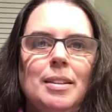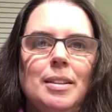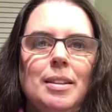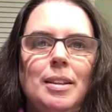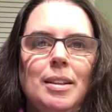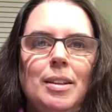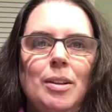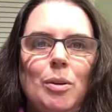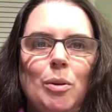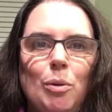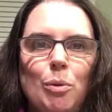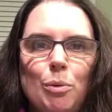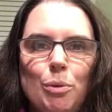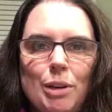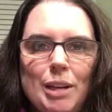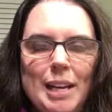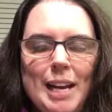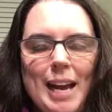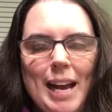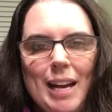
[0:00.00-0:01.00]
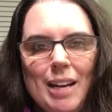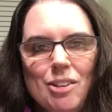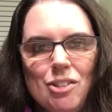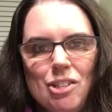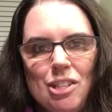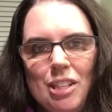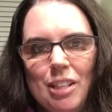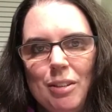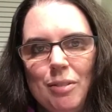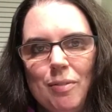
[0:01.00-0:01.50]
you know,
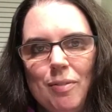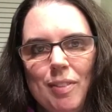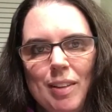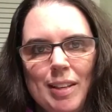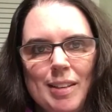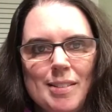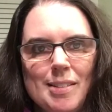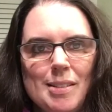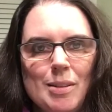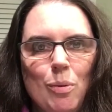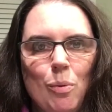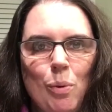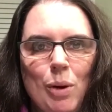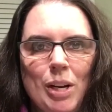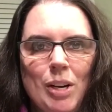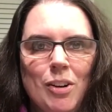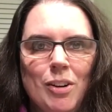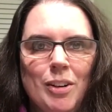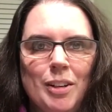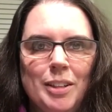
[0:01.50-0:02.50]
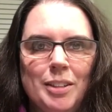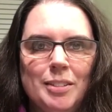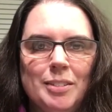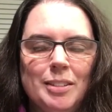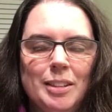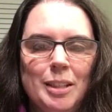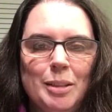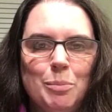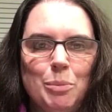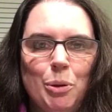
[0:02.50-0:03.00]
rehashing of things that went on
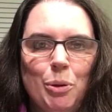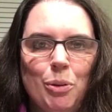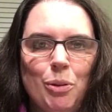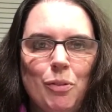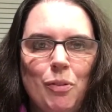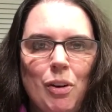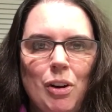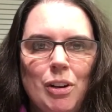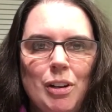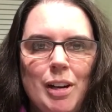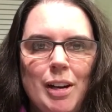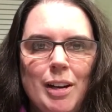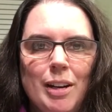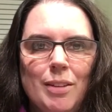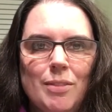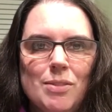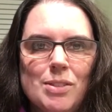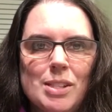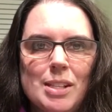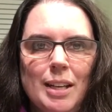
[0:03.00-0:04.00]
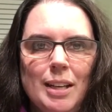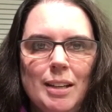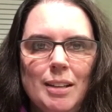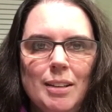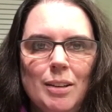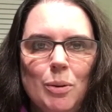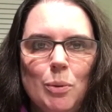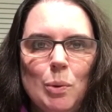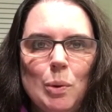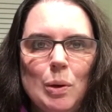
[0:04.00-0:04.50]
in both of our lives. And
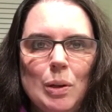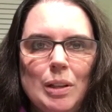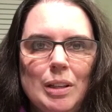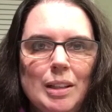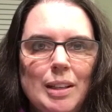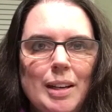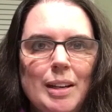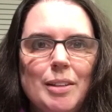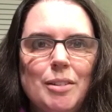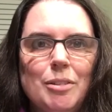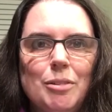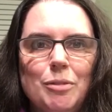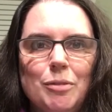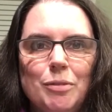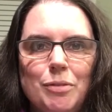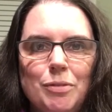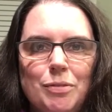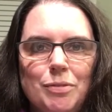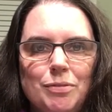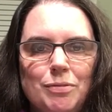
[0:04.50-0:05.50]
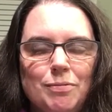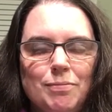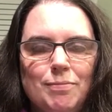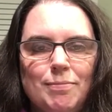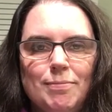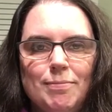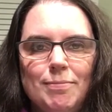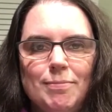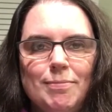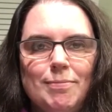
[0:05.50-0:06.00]
there were a lot of
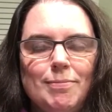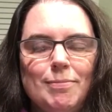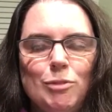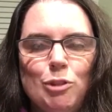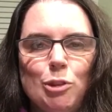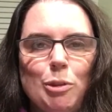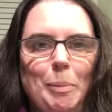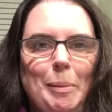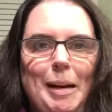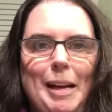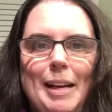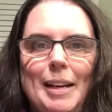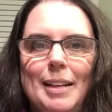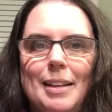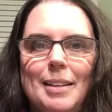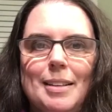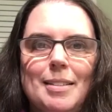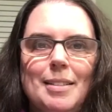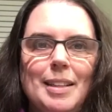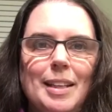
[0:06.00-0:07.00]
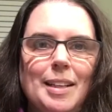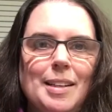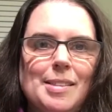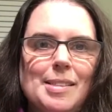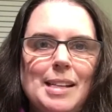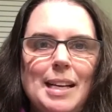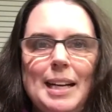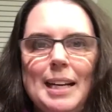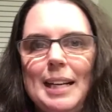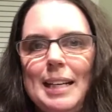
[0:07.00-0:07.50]
dramatic things
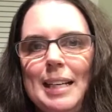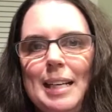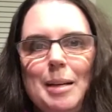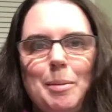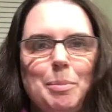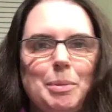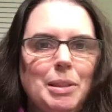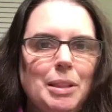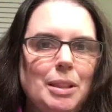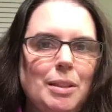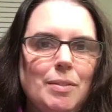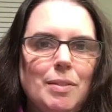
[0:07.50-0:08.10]
like, I can't believe